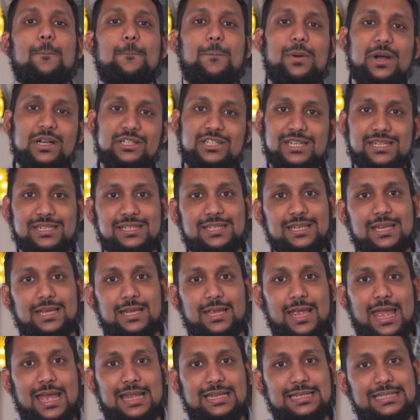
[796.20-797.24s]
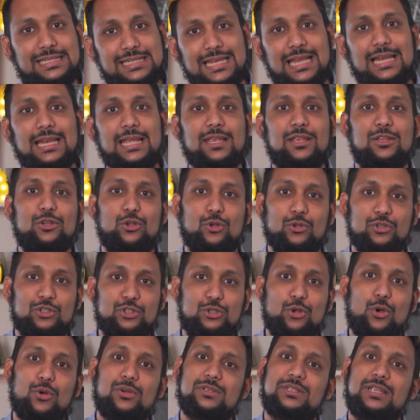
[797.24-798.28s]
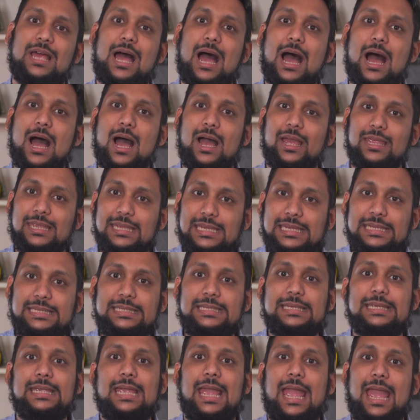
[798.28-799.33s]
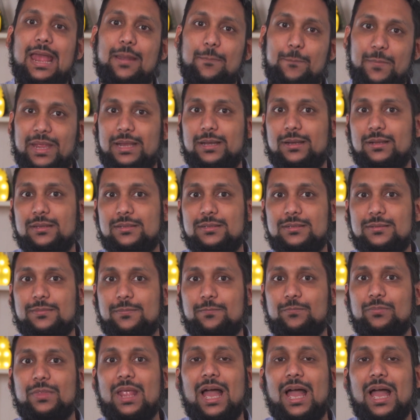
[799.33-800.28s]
Purchasing and selling your stocks are easy and painless.